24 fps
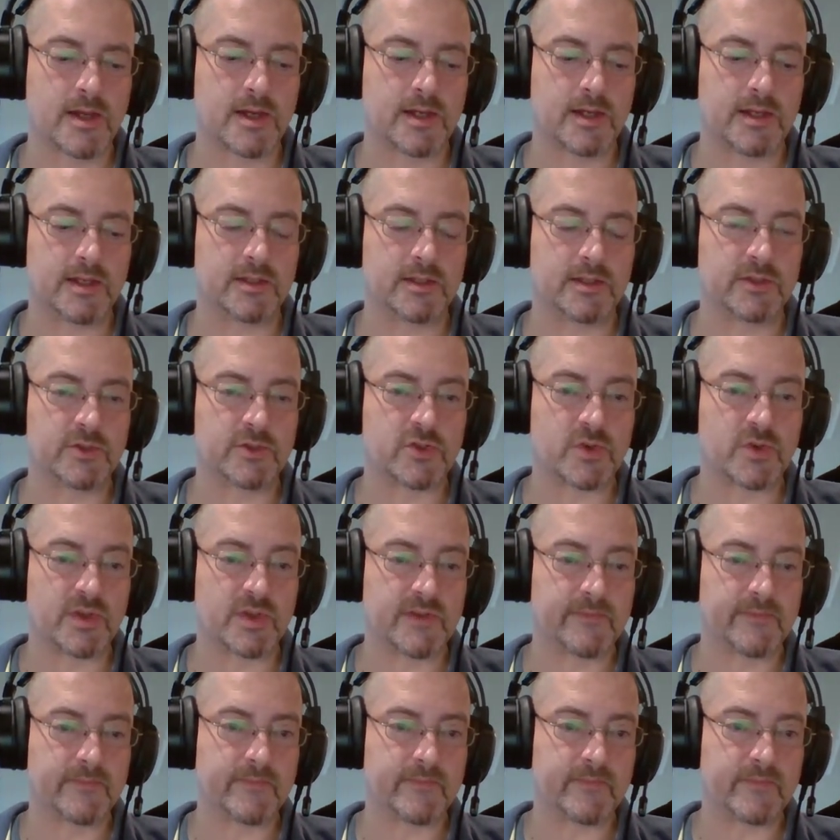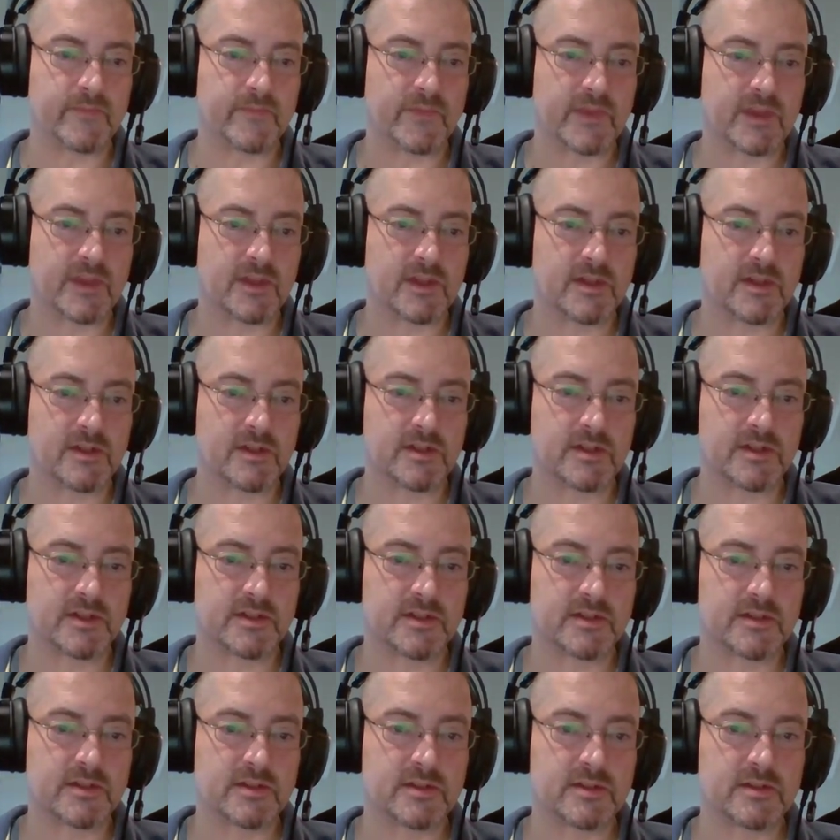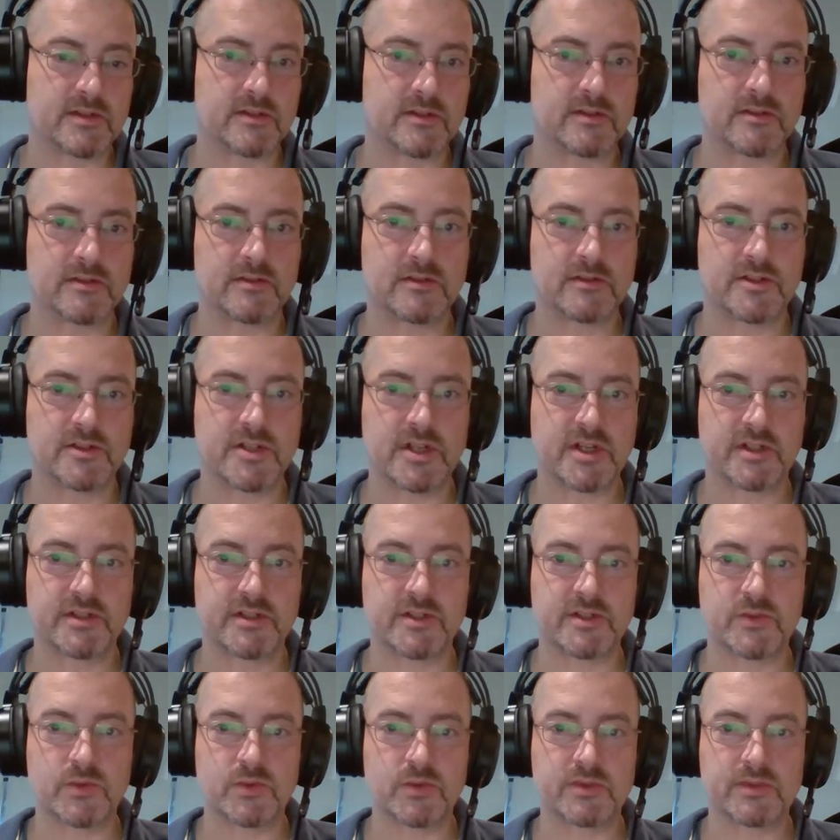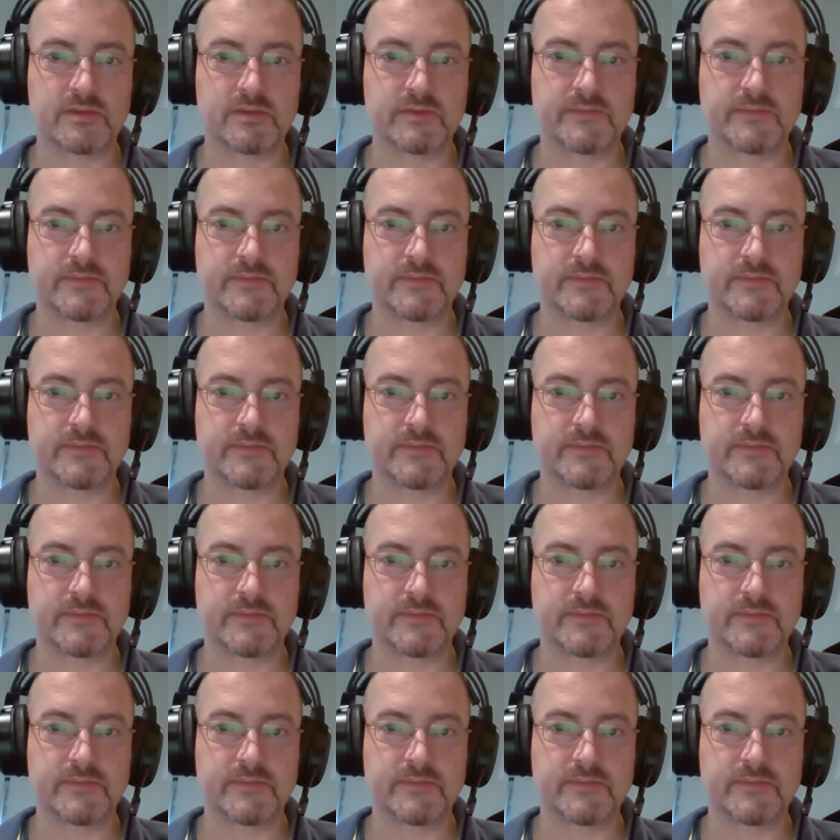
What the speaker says: industry. Let's check this one.